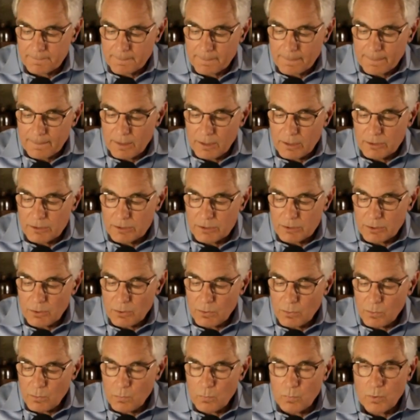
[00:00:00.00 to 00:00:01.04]
And
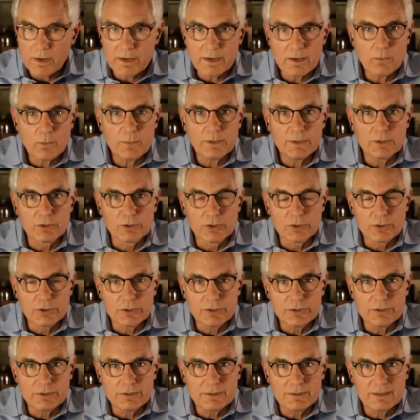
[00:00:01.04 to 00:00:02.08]
so what can we
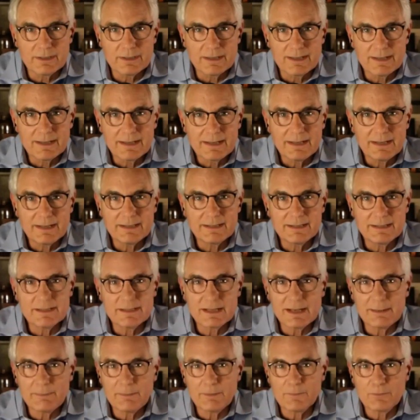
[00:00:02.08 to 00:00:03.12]
learn in this
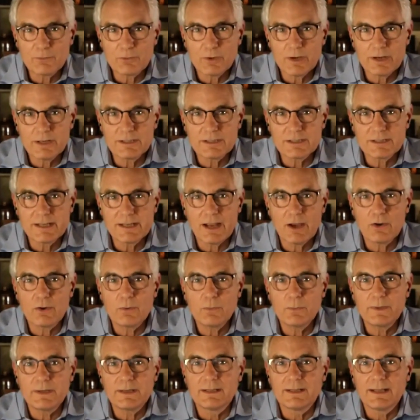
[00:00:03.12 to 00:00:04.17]
time of crisis? How
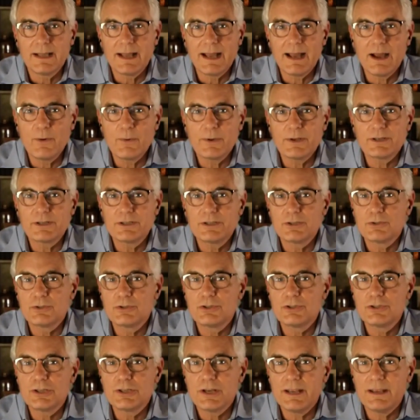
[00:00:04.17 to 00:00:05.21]
can we allow it to
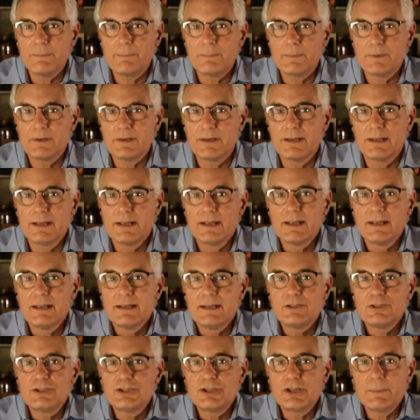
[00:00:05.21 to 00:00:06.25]
shape and
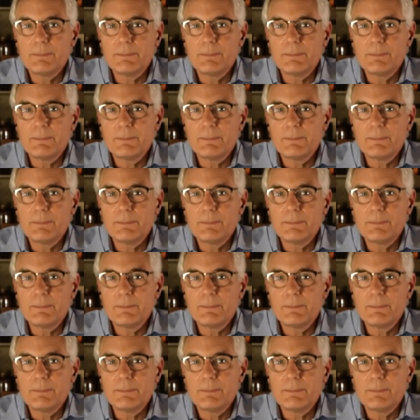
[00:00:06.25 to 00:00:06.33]
chip